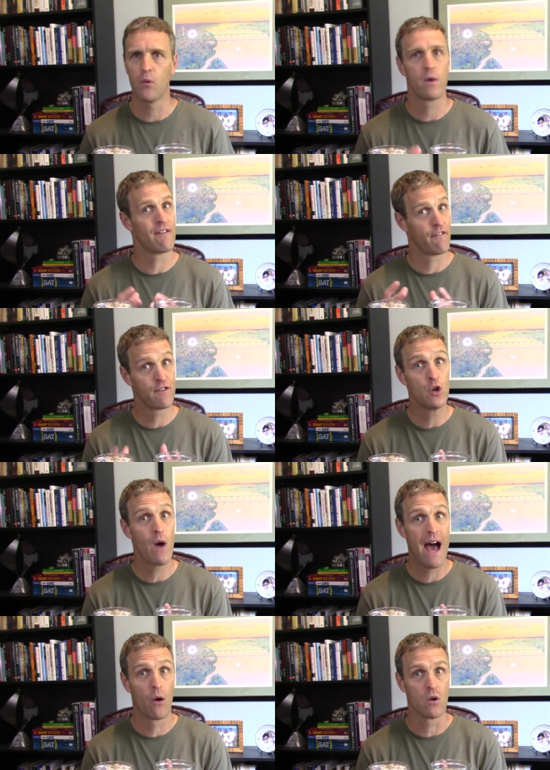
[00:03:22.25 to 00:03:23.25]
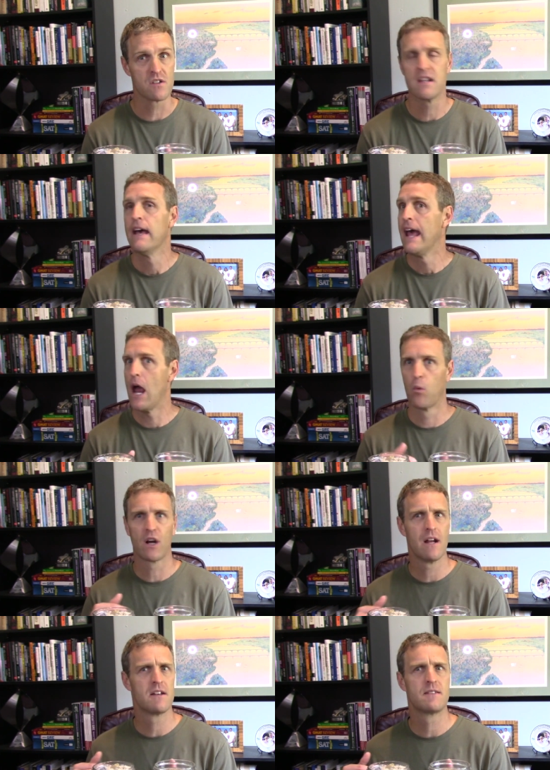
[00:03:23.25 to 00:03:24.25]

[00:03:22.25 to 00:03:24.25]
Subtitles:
We have a few hours and we're going to